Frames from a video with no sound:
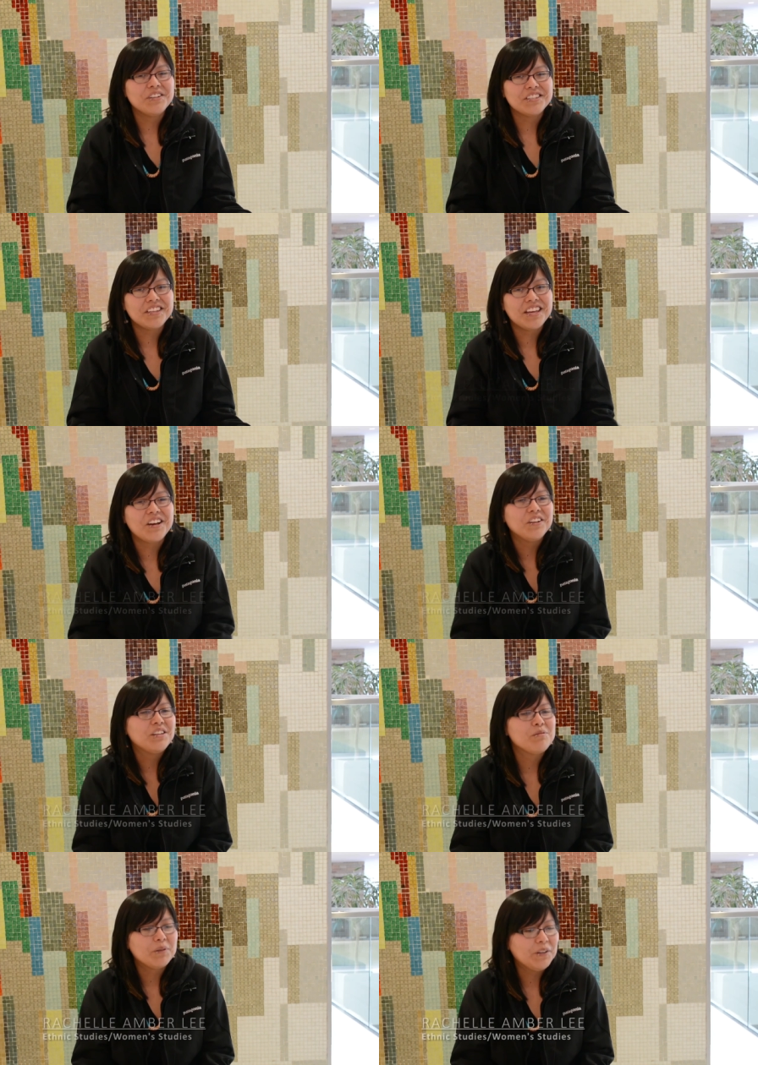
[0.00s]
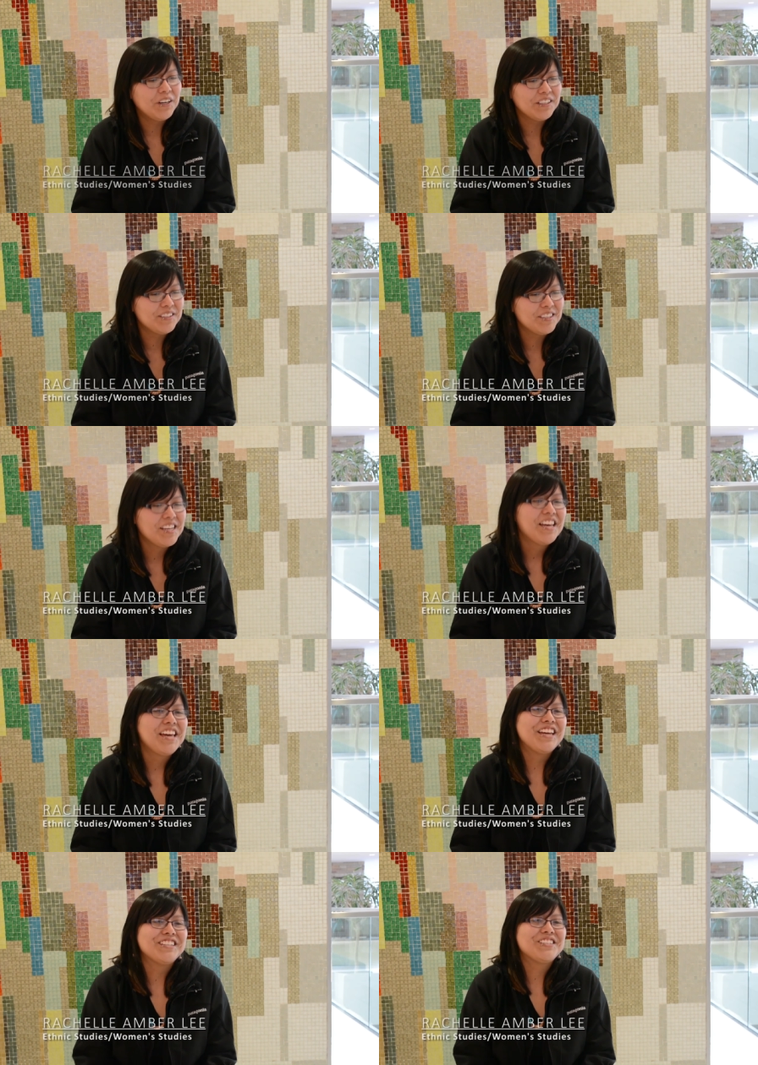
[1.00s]
was a thing called liberal arts,
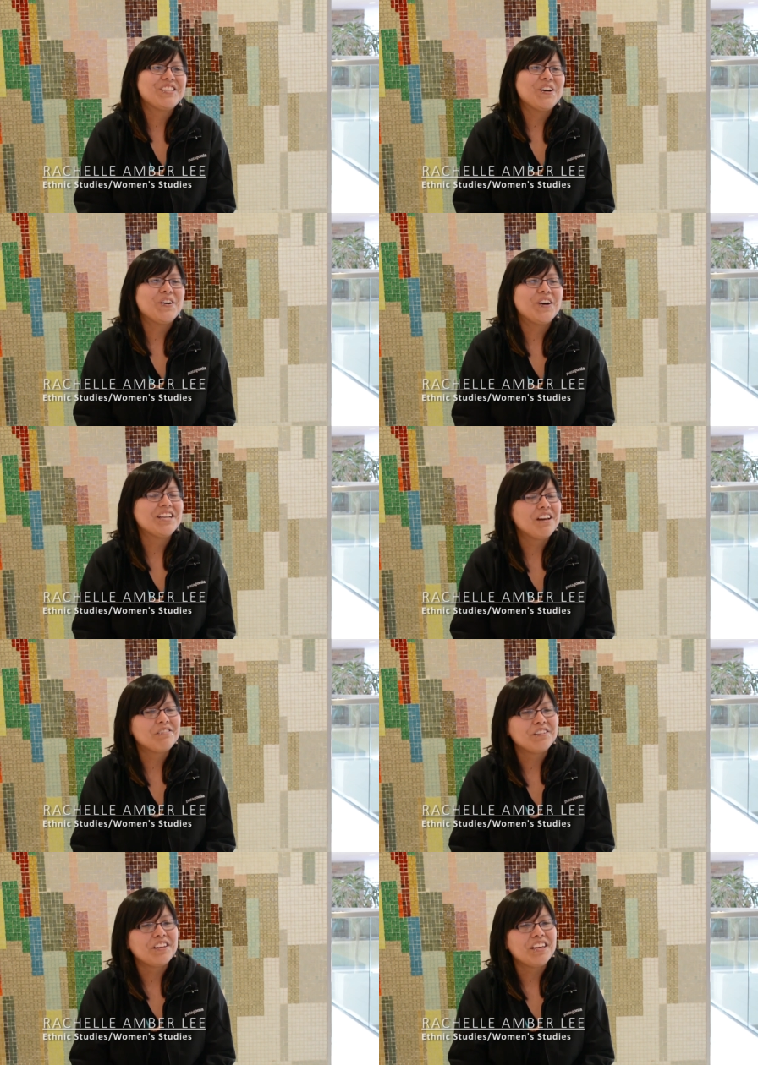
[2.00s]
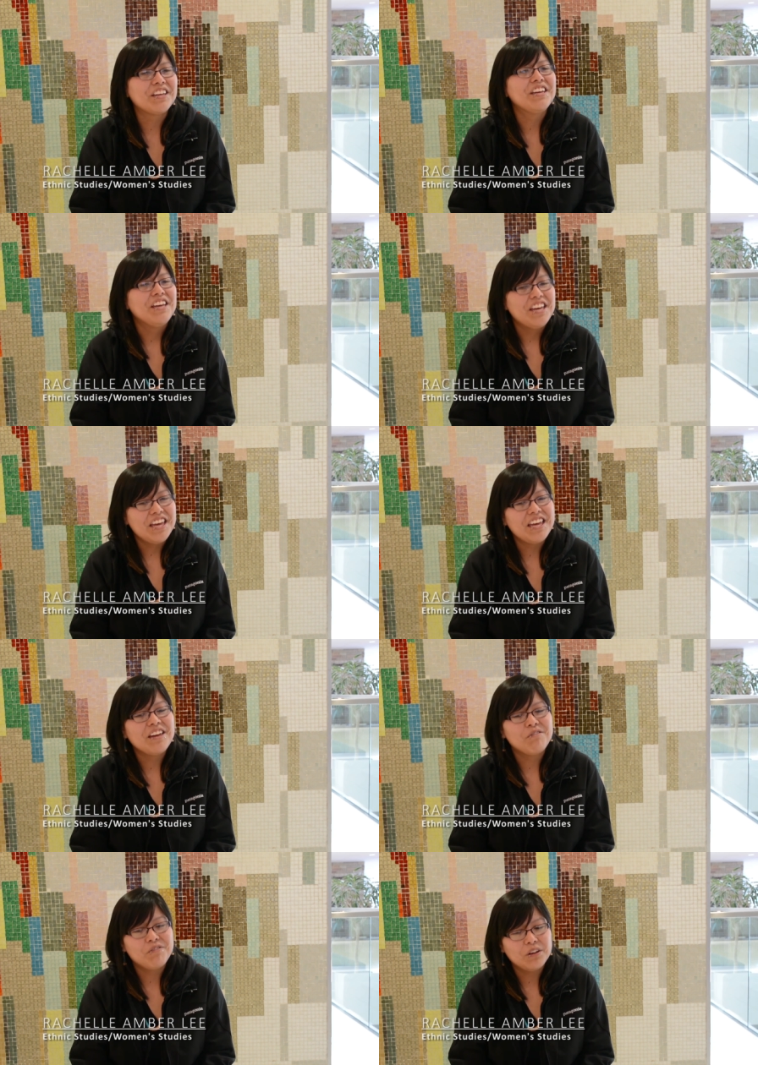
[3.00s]
and so I definitely
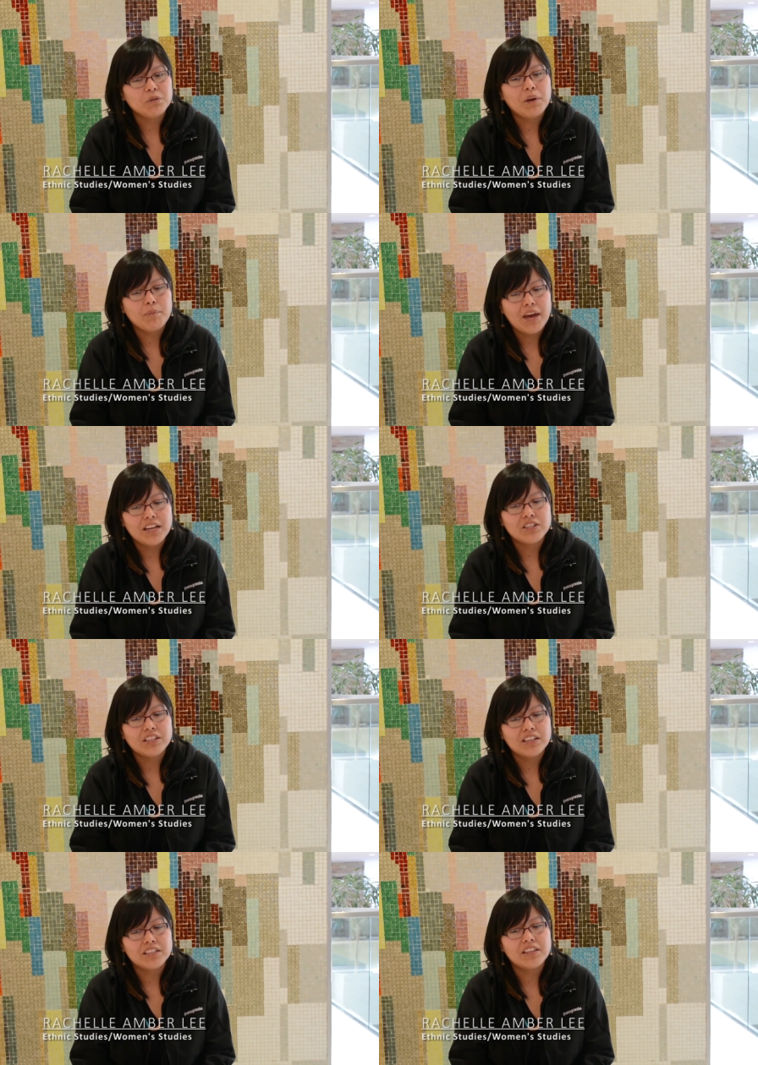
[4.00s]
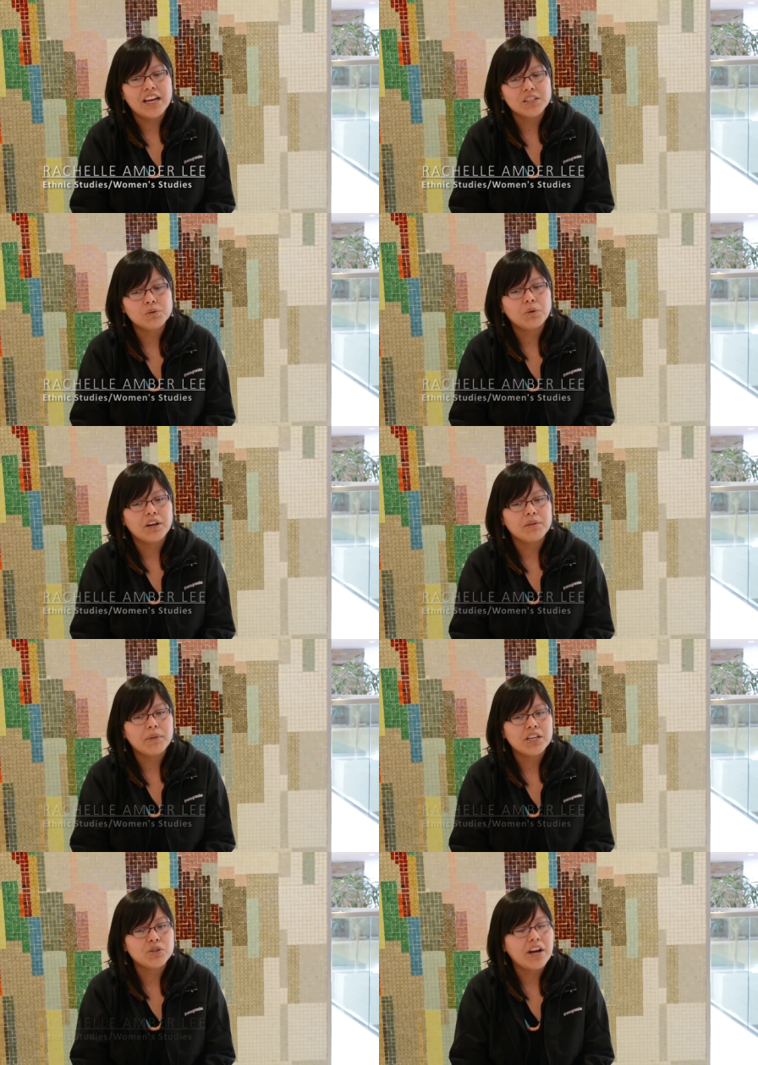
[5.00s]
it filled my passion. That's where
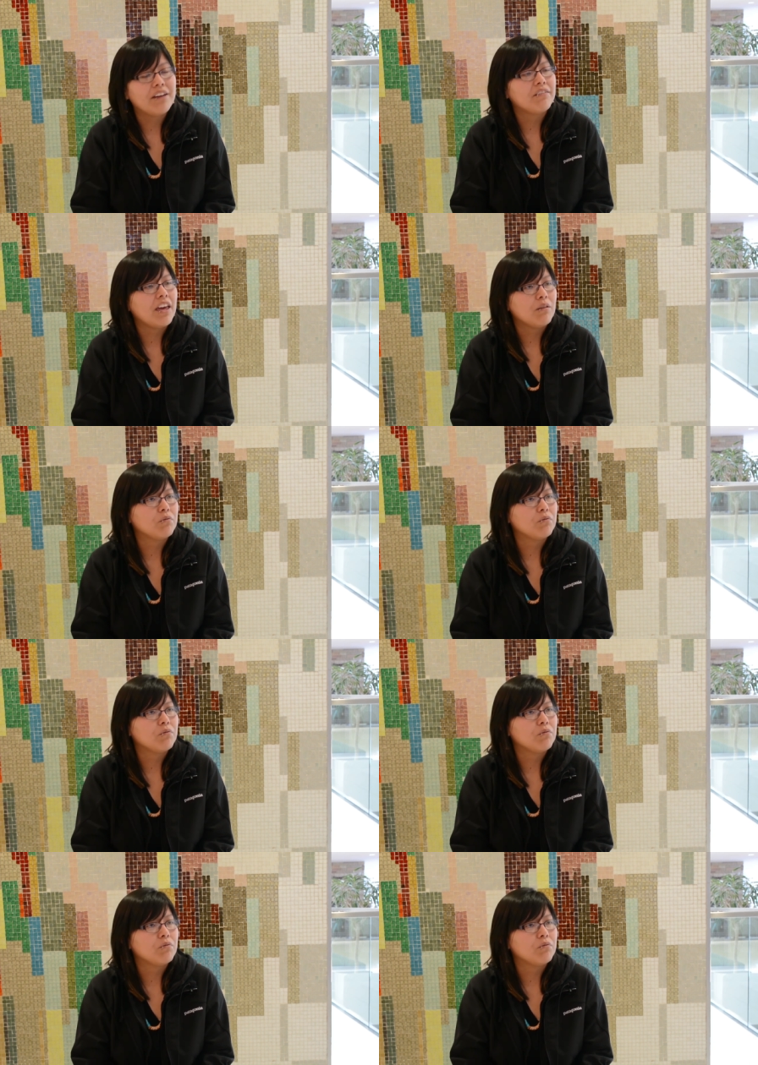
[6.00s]
my drive came